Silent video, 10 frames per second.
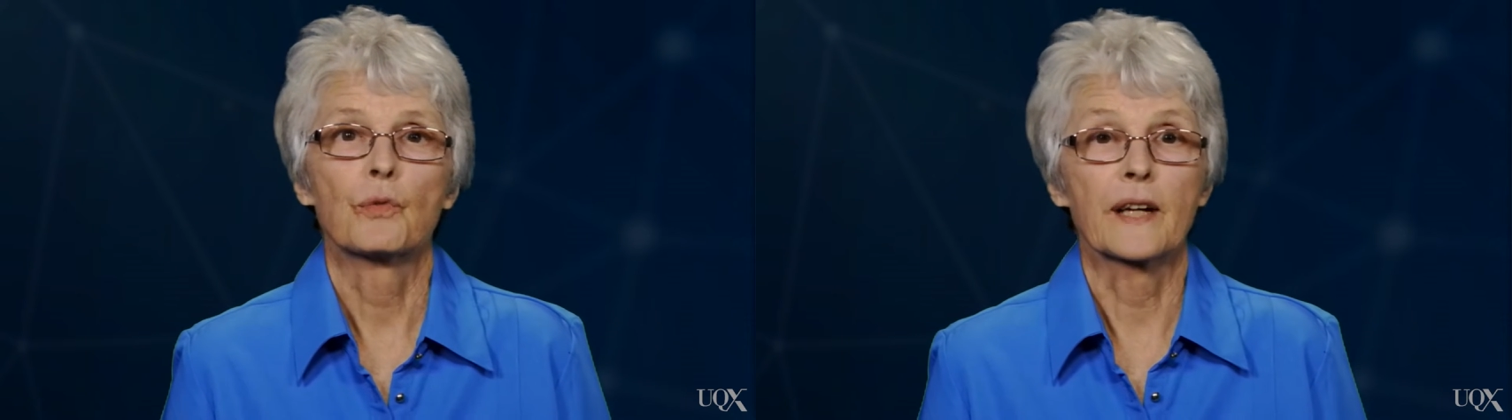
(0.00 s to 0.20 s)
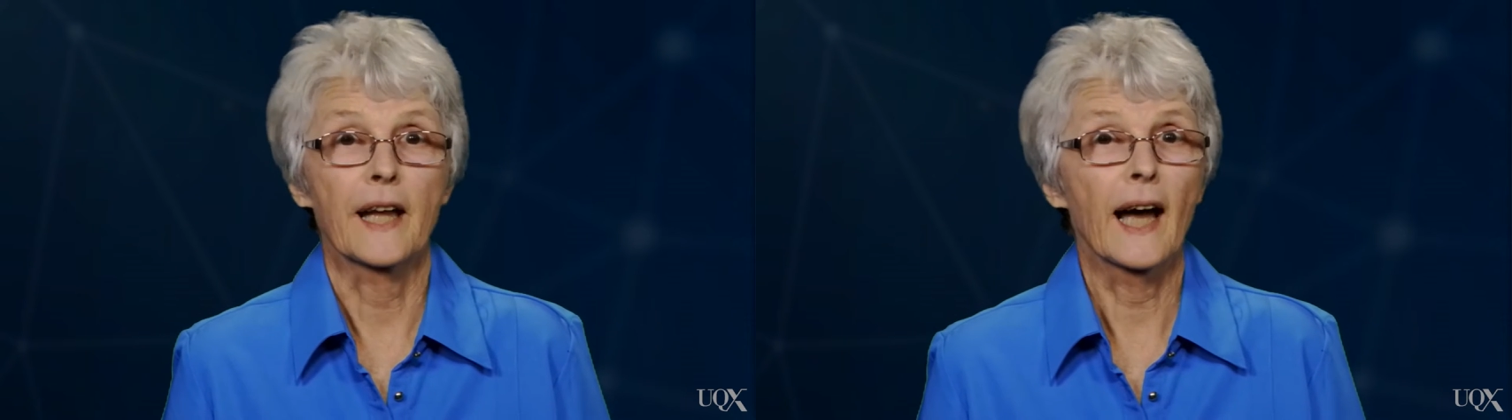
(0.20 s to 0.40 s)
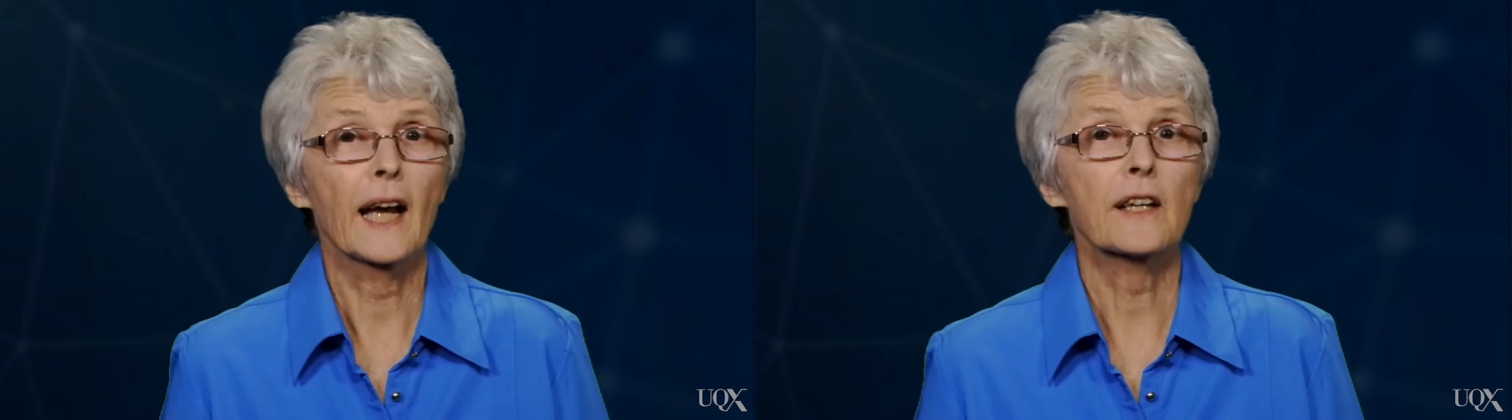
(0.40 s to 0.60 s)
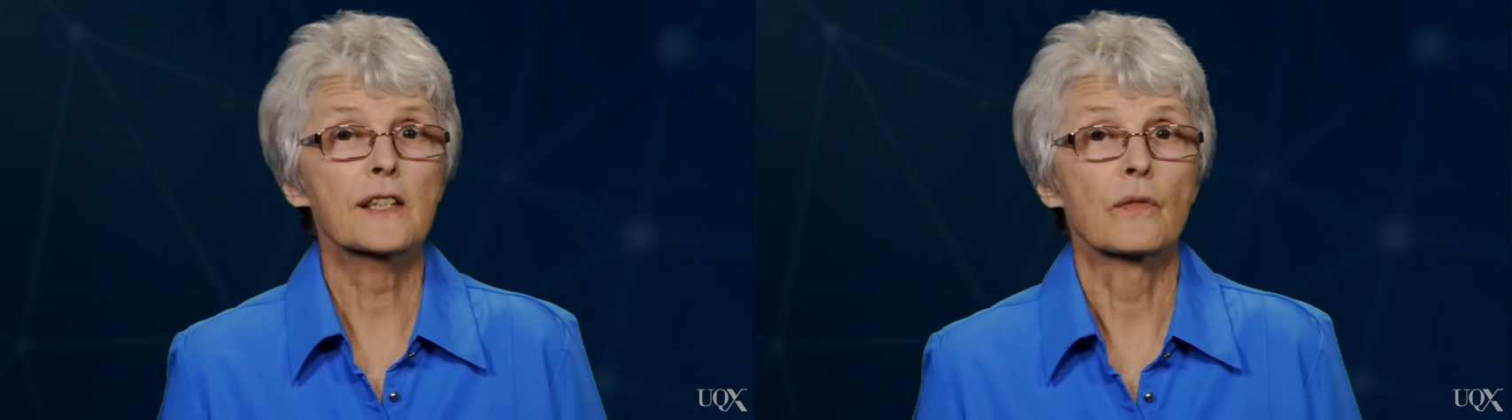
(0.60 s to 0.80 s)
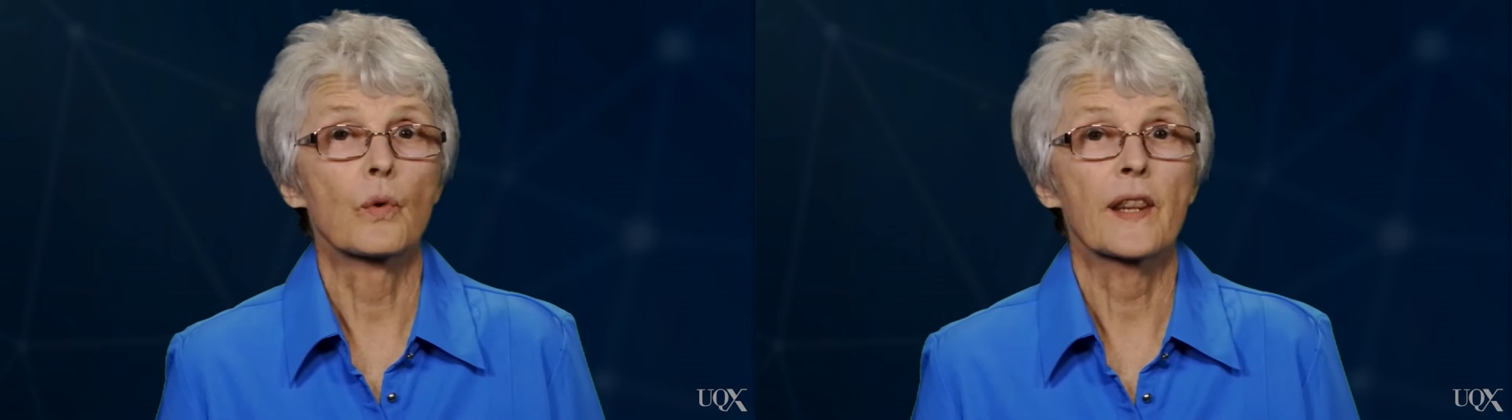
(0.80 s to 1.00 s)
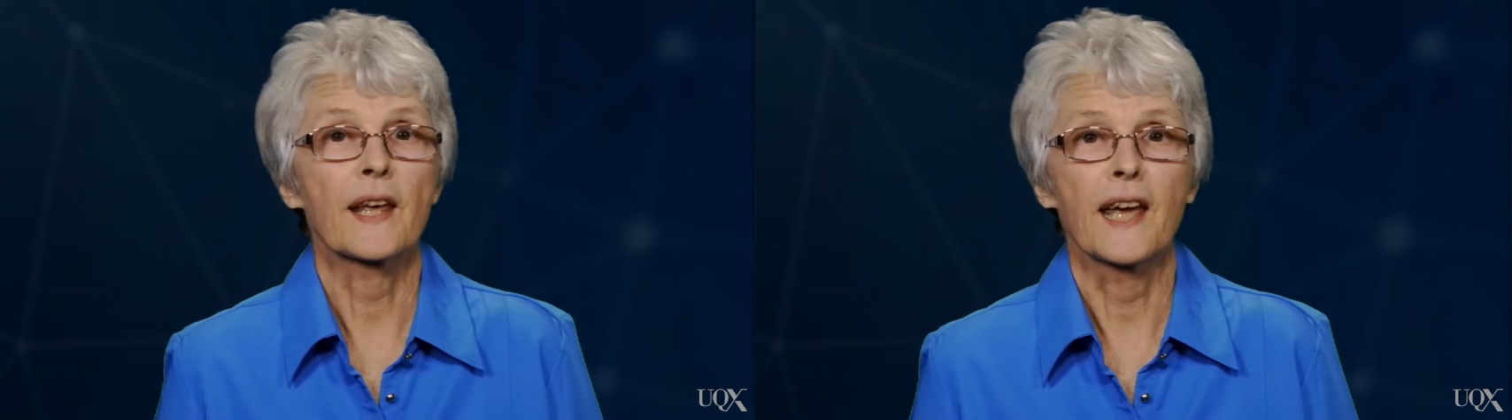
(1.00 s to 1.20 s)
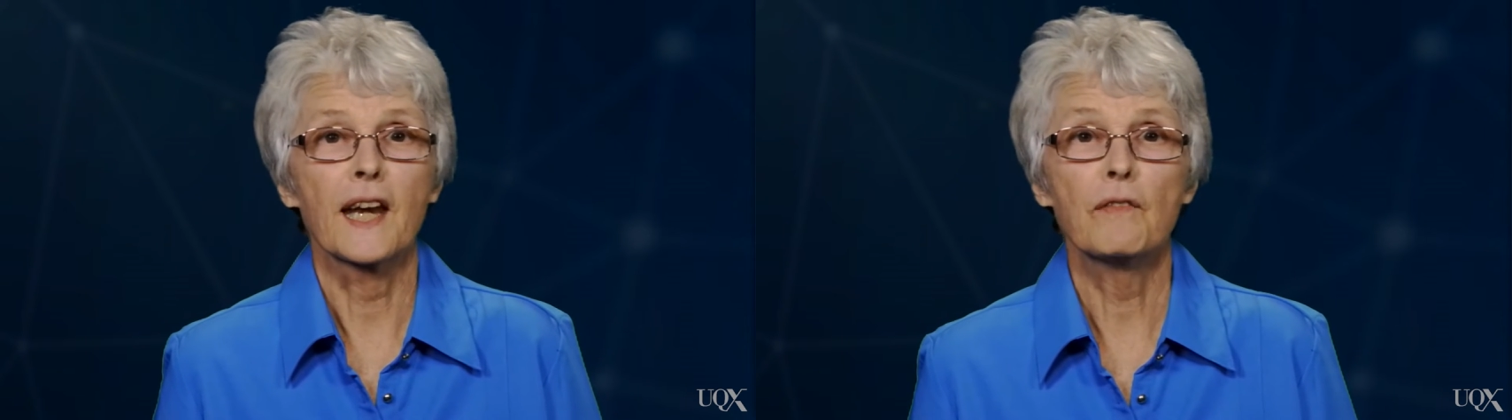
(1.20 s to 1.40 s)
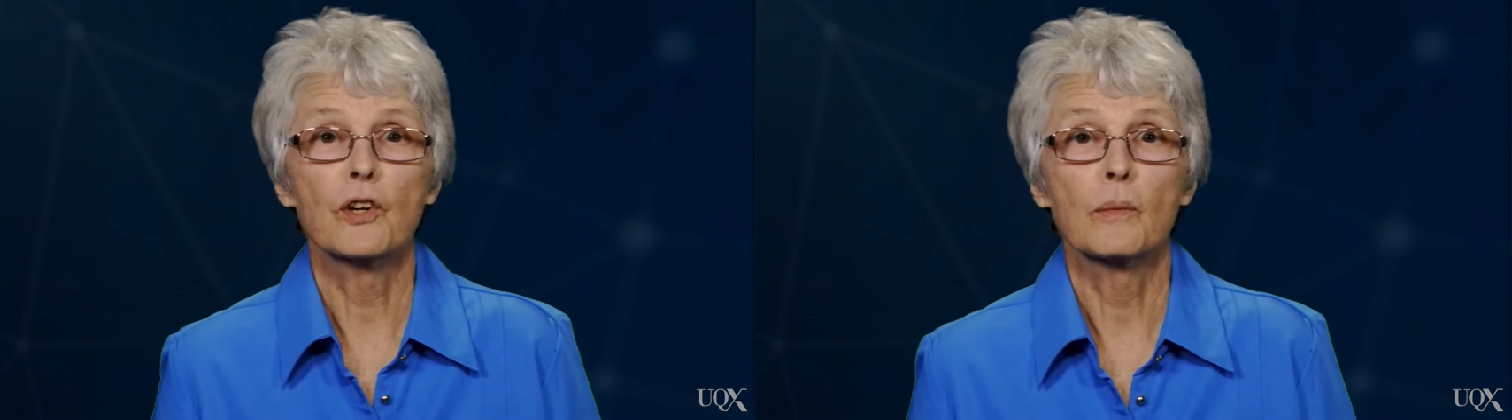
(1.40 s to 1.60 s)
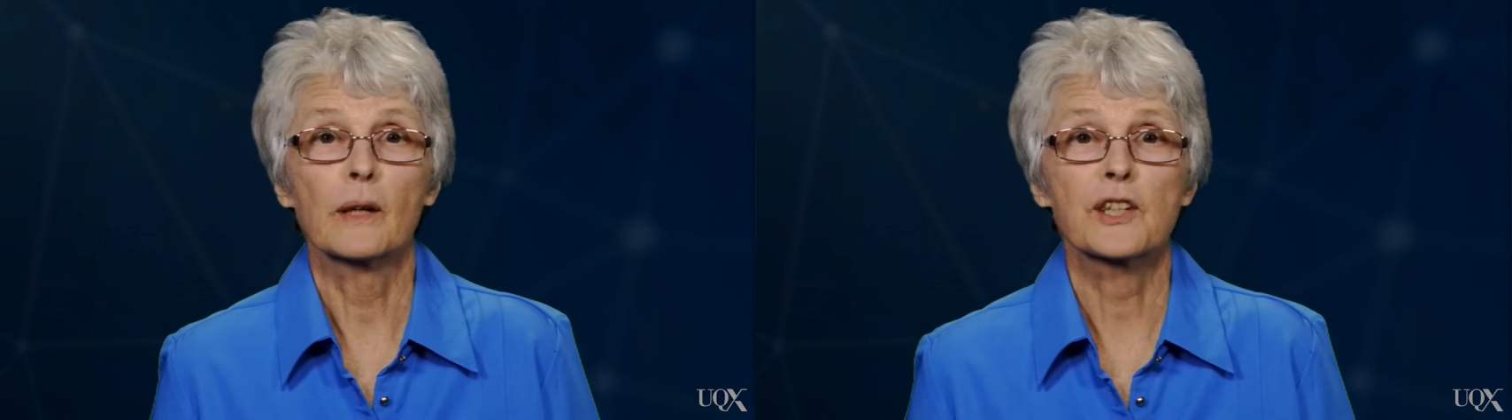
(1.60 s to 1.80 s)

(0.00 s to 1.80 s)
regardless of whether any verbal